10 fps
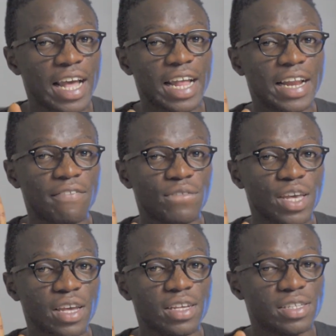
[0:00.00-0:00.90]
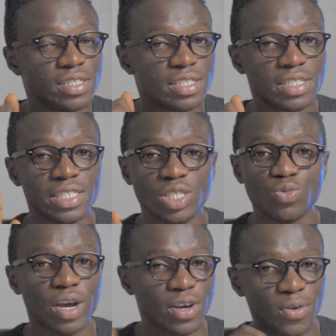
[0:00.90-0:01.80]
NFA
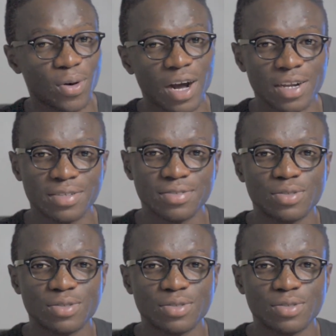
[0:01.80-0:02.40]
DYOR.